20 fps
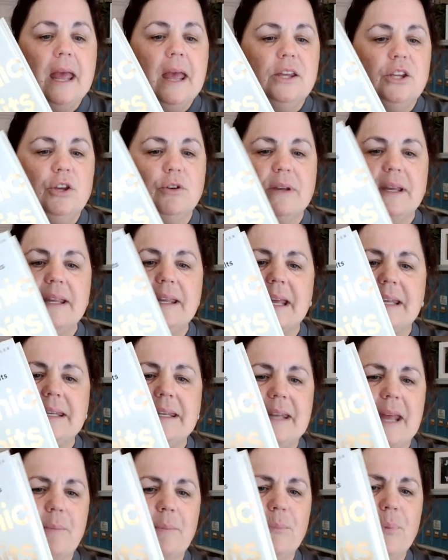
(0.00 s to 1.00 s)
you can get
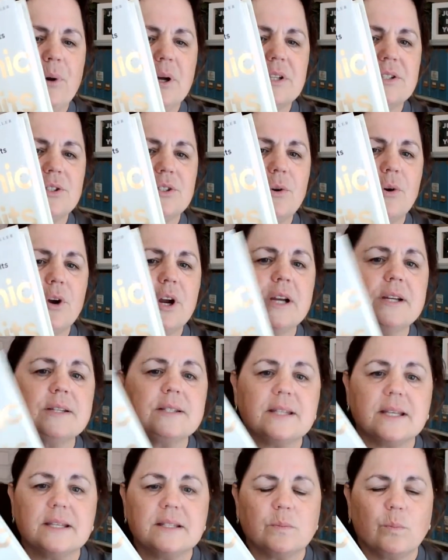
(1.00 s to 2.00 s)
it at
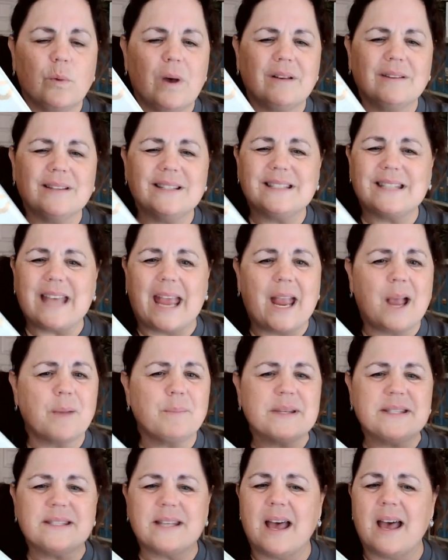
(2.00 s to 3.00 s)
bookstores as well as
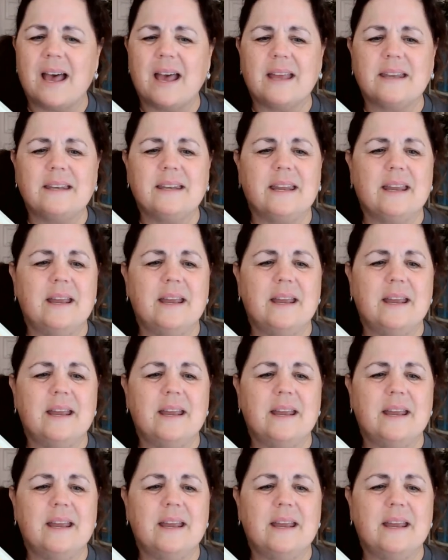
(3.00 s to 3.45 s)
Amazon.